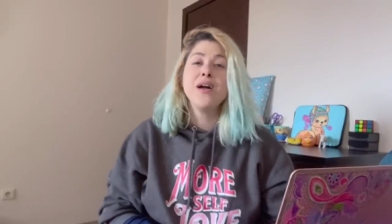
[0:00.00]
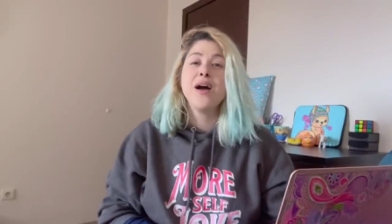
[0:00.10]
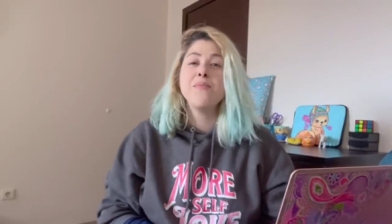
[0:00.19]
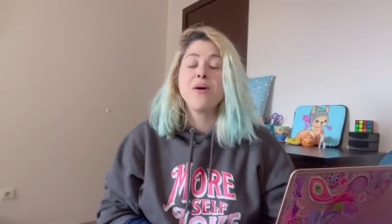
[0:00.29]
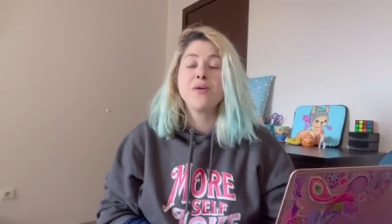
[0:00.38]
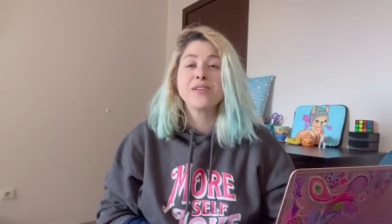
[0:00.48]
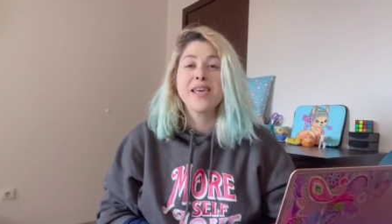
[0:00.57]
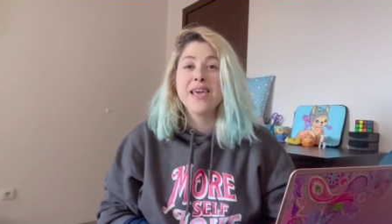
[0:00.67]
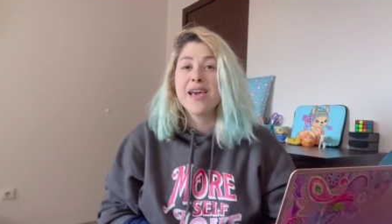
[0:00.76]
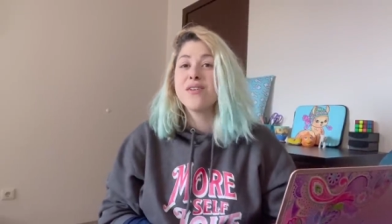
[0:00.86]
about
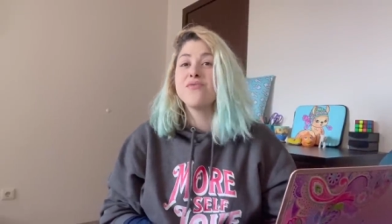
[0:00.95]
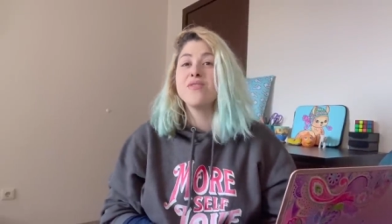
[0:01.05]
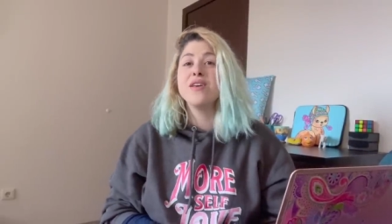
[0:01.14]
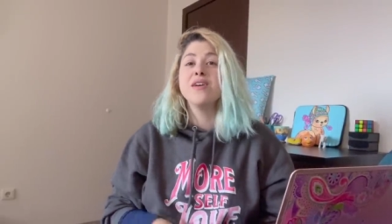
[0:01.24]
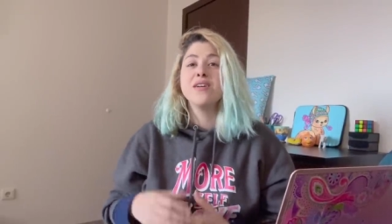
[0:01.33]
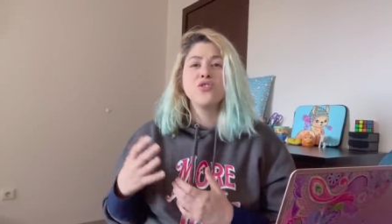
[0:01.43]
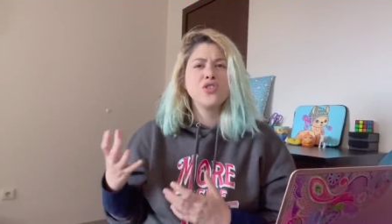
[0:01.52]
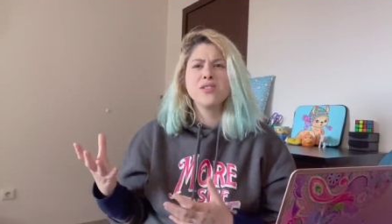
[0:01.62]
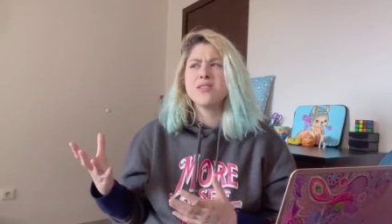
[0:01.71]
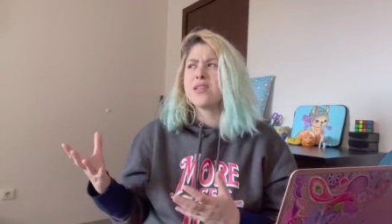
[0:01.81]
Canva
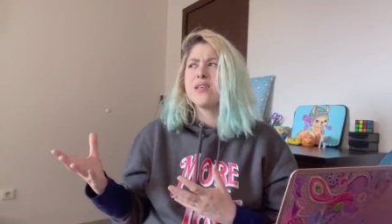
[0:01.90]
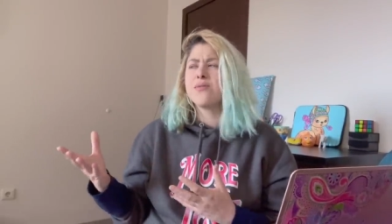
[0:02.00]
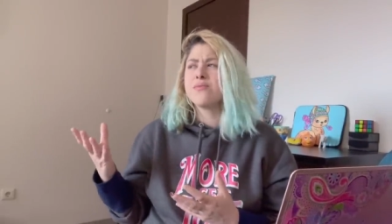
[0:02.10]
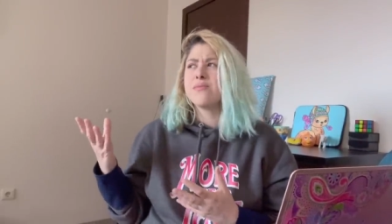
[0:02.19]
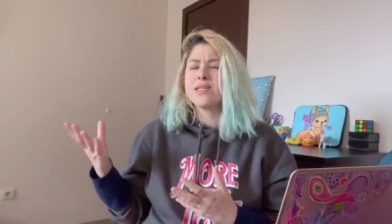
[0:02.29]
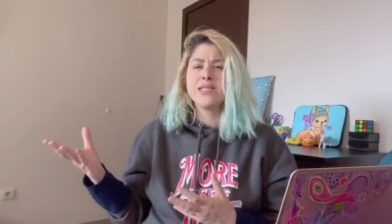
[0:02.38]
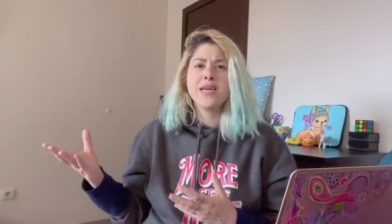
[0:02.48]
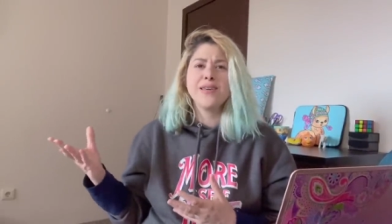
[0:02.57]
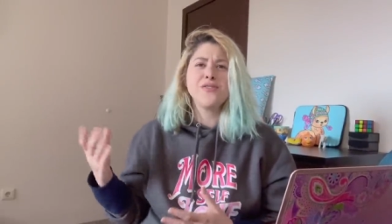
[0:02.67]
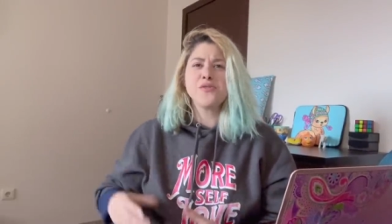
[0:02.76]
just, I think, a
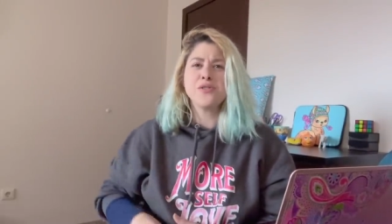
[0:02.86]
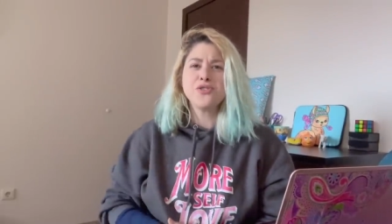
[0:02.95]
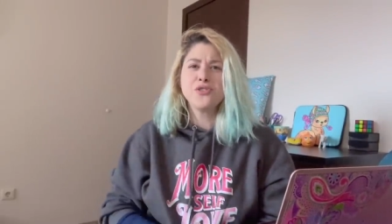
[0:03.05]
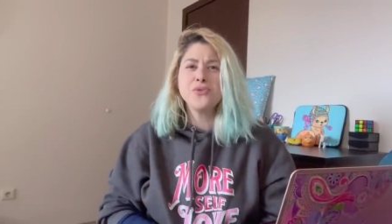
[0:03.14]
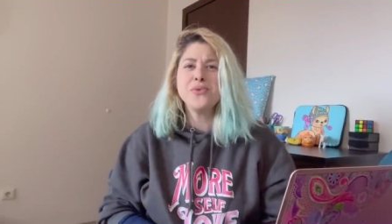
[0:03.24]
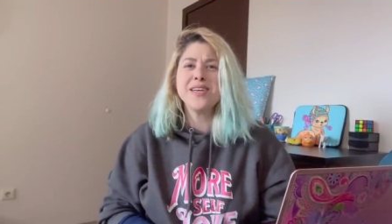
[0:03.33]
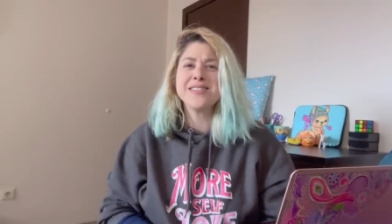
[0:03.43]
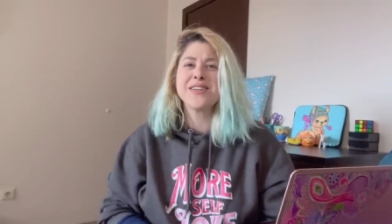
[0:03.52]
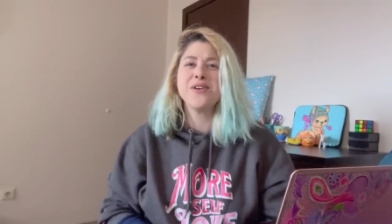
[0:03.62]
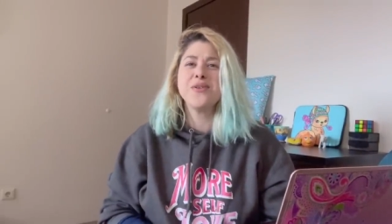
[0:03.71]
day or two
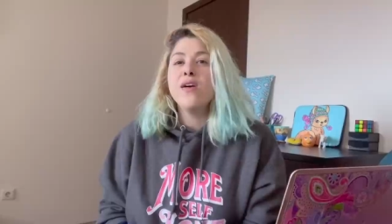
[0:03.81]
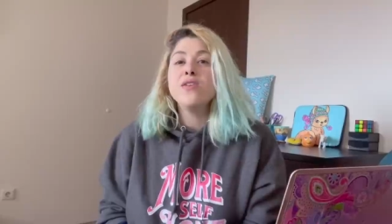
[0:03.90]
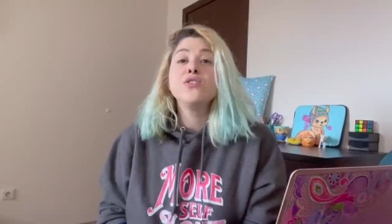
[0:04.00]
days ago.